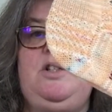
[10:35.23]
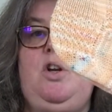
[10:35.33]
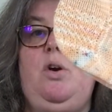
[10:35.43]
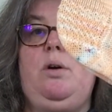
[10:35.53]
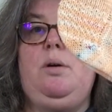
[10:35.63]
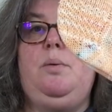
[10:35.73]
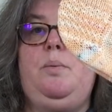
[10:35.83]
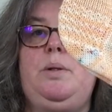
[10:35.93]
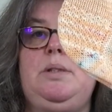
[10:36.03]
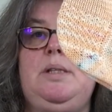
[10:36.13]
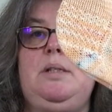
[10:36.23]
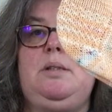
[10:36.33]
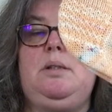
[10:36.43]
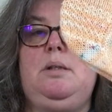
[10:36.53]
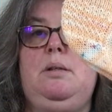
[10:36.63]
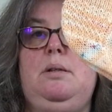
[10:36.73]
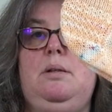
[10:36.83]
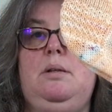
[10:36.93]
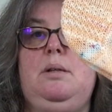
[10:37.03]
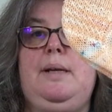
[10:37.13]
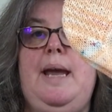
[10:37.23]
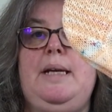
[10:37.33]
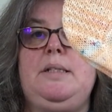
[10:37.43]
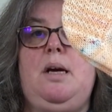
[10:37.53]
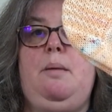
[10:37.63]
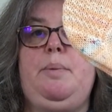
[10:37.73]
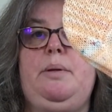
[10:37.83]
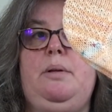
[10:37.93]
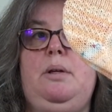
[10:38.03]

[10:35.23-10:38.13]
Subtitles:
look once it's caked up.